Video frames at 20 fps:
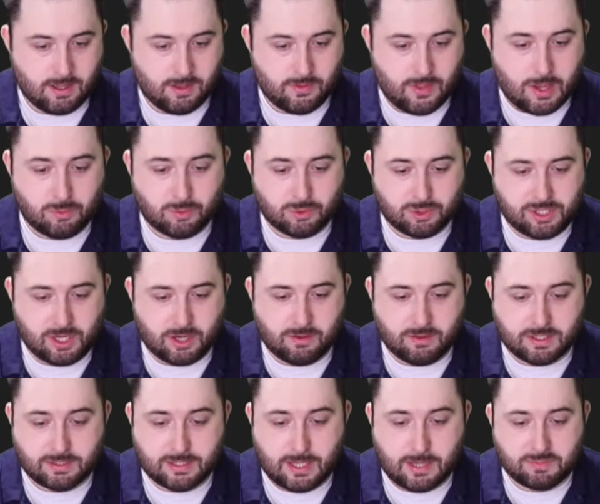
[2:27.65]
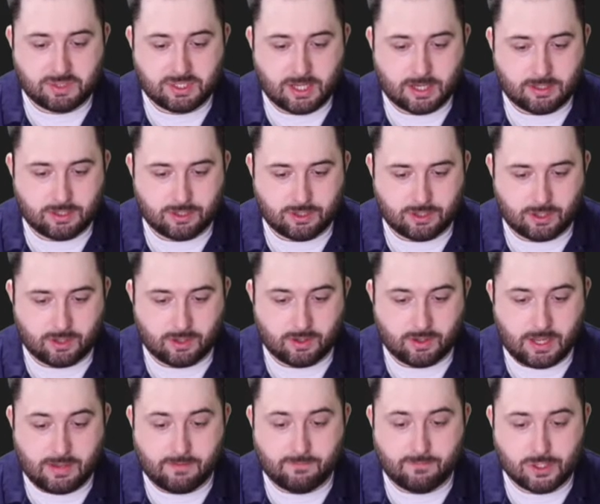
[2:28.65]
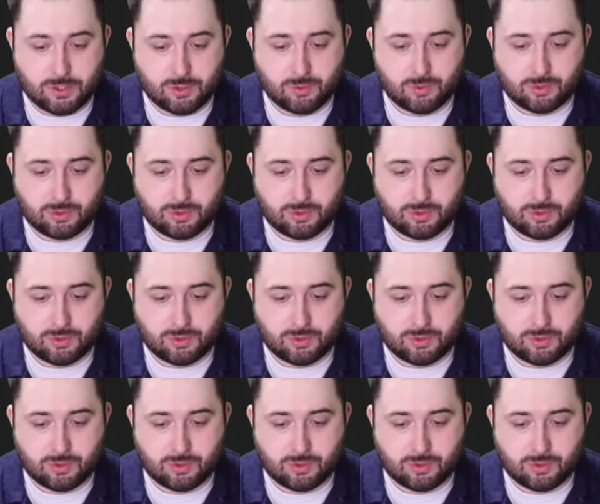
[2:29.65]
they will share the same signature and Visual